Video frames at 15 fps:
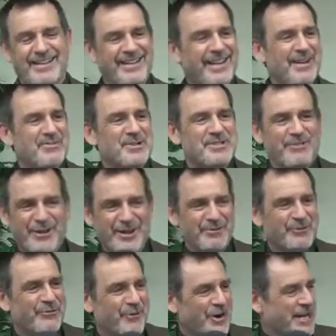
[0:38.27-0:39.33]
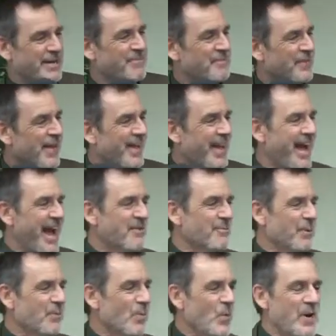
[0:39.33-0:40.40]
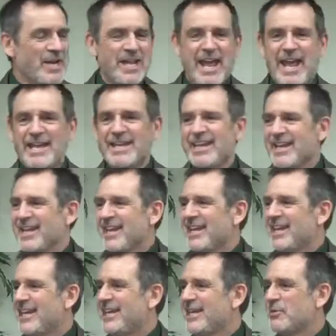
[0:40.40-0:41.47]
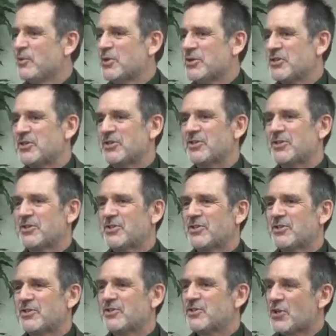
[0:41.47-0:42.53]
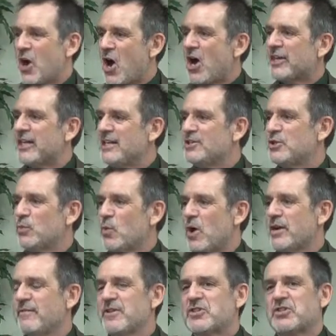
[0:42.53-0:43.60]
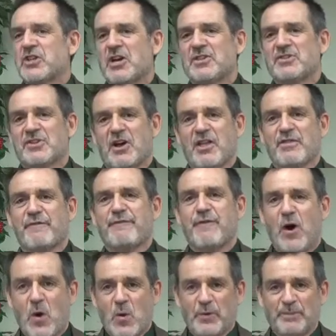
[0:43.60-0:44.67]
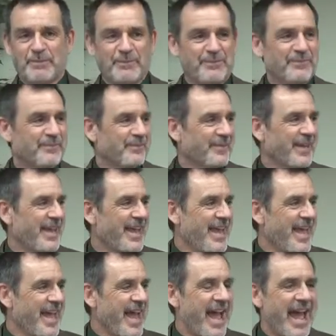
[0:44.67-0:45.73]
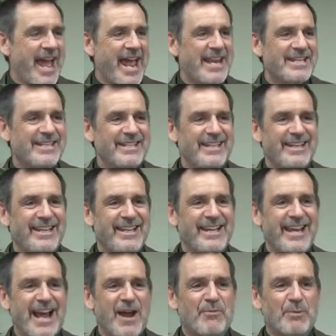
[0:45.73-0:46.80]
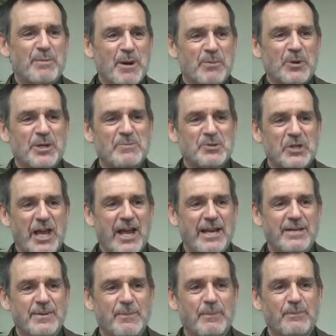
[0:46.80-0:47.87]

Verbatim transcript: it was it was funny. I remember one day he was talking to one of his sons on the phone, and I remember him saying,